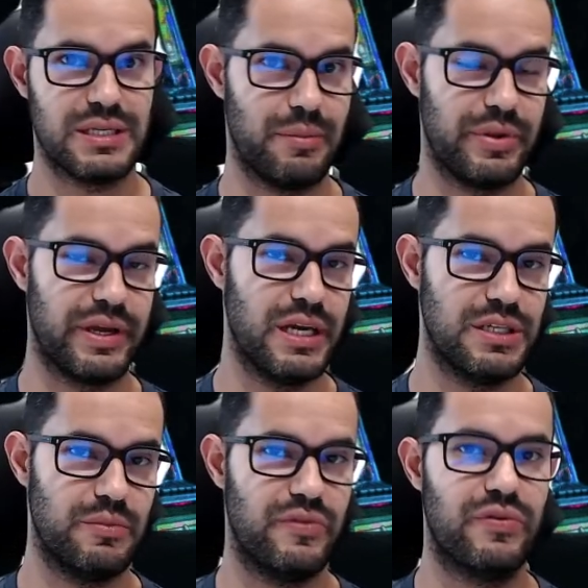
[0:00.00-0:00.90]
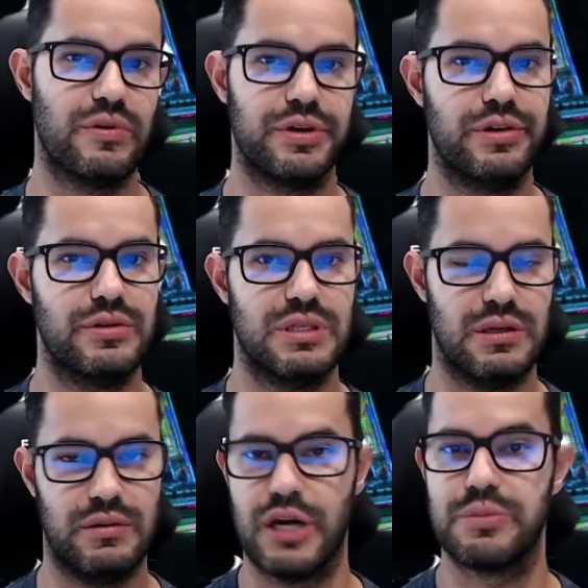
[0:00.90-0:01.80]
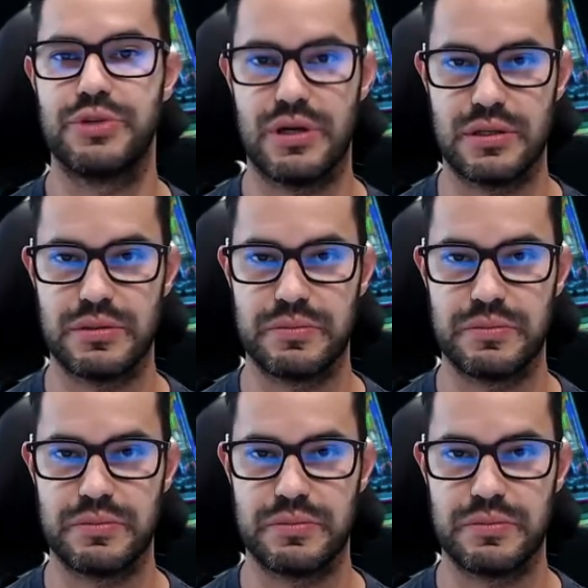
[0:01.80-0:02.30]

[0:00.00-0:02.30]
application before using Helm chart.